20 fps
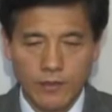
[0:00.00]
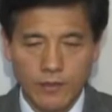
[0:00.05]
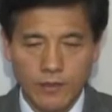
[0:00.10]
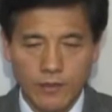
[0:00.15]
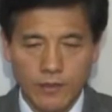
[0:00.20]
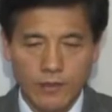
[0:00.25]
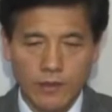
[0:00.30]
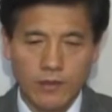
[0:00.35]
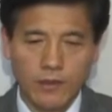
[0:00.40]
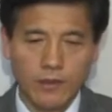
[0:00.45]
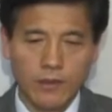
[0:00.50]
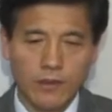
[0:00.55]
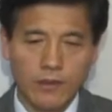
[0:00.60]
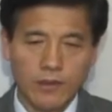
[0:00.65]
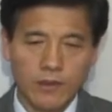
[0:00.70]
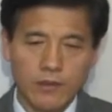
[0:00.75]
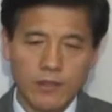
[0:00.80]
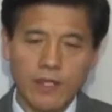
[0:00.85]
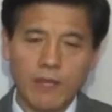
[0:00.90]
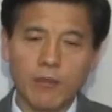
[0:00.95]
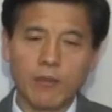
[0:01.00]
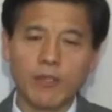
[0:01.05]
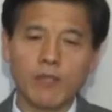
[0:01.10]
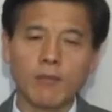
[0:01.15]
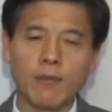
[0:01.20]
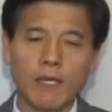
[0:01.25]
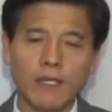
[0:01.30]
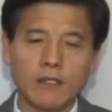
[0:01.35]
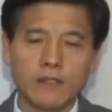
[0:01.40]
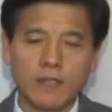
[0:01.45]
many
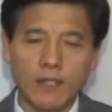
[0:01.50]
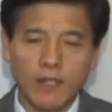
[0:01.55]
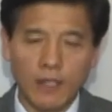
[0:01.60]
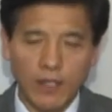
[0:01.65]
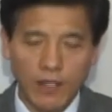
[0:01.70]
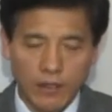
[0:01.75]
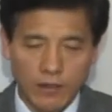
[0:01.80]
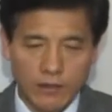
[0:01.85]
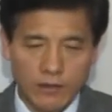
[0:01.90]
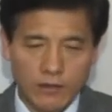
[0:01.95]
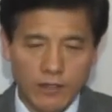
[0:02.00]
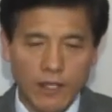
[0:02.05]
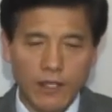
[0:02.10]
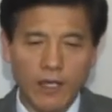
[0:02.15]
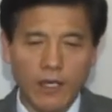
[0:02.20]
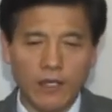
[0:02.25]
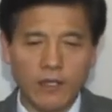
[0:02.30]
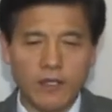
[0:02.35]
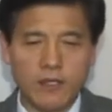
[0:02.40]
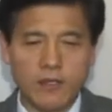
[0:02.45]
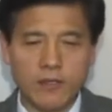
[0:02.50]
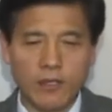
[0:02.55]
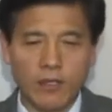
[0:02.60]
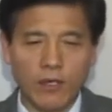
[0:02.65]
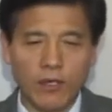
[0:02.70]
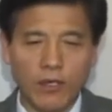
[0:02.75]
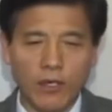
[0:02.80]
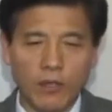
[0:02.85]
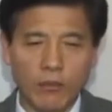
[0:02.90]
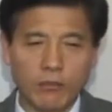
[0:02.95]
temptations of
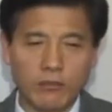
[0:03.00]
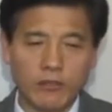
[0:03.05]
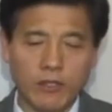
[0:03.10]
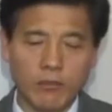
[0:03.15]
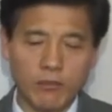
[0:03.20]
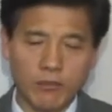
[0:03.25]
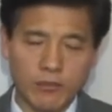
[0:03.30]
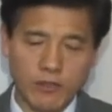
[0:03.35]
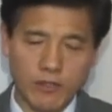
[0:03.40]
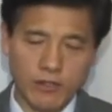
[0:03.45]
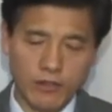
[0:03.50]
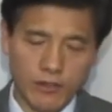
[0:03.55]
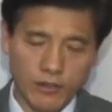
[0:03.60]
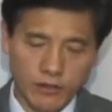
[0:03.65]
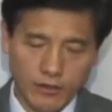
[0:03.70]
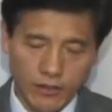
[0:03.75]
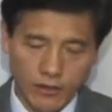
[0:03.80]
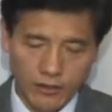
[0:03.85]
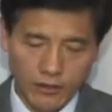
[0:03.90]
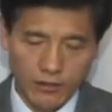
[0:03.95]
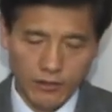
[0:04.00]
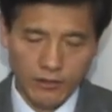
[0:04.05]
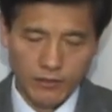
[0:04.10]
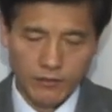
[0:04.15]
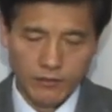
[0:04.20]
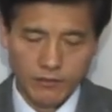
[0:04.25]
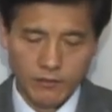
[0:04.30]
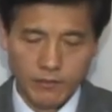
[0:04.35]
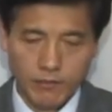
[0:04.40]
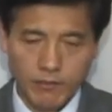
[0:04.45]
false prophets,
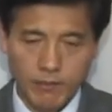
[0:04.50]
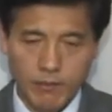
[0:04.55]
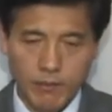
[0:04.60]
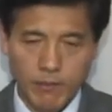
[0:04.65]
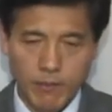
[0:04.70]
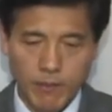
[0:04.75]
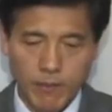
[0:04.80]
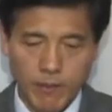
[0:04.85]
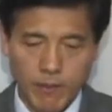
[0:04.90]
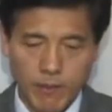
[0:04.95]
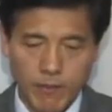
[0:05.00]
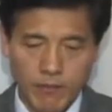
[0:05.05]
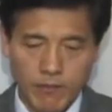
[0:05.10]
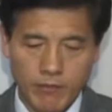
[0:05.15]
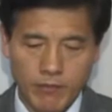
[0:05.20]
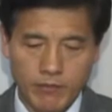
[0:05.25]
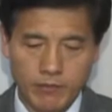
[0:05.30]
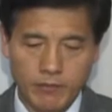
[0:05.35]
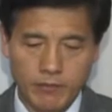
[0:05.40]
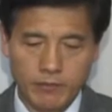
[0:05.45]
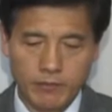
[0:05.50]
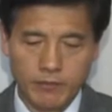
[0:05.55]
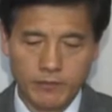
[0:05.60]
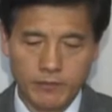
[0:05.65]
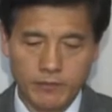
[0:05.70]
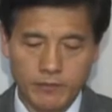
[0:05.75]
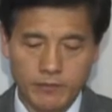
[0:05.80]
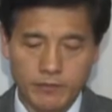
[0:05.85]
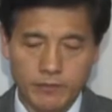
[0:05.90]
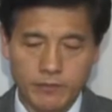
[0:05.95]
we must
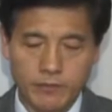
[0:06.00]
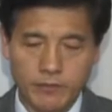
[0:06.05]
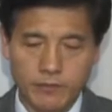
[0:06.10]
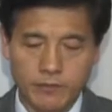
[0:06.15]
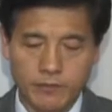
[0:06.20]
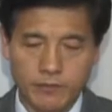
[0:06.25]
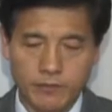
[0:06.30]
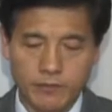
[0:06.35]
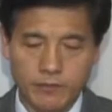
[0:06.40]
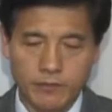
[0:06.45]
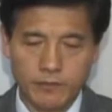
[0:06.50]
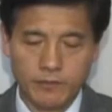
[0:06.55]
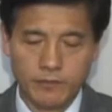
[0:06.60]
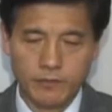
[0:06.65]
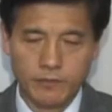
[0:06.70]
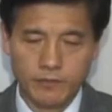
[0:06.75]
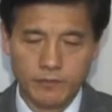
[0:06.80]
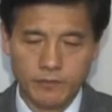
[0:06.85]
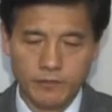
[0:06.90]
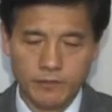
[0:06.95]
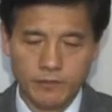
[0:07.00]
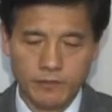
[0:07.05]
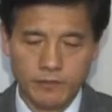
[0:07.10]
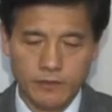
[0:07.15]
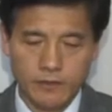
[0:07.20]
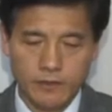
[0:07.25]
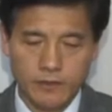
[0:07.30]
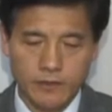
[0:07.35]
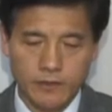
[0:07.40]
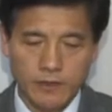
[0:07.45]
be discerning
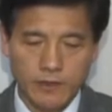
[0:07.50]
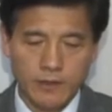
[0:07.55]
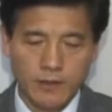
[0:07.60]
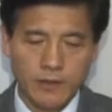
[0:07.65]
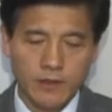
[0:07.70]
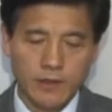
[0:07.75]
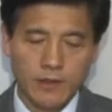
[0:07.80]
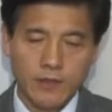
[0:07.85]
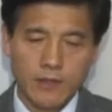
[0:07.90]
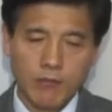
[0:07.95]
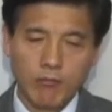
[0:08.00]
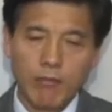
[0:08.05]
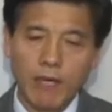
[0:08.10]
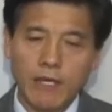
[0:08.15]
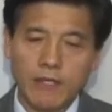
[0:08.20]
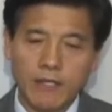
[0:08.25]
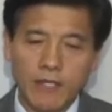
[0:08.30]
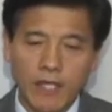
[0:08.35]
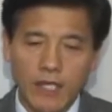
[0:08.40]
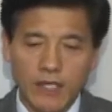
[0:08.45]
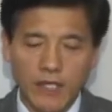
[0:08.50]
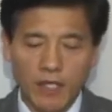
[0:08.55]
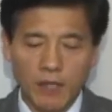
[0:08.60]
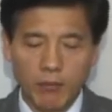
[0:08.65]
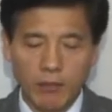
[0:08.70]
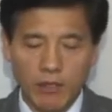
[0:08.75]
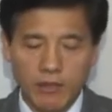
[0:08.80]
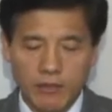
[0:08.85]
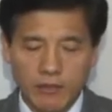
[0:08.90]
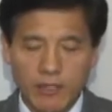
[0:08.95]
and not be
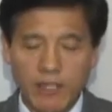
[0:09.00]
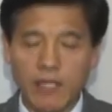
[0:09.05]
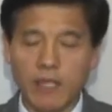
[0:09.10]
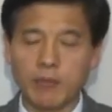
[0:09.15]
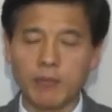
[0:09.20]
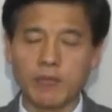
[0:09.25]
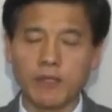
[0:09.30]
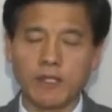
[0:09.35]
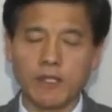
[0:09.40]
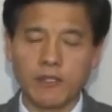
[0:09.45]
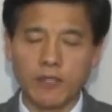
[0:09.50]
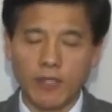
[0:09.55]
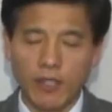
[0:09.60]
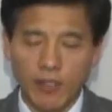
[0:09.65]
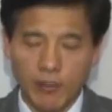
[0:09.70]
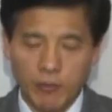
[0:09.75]
deceived.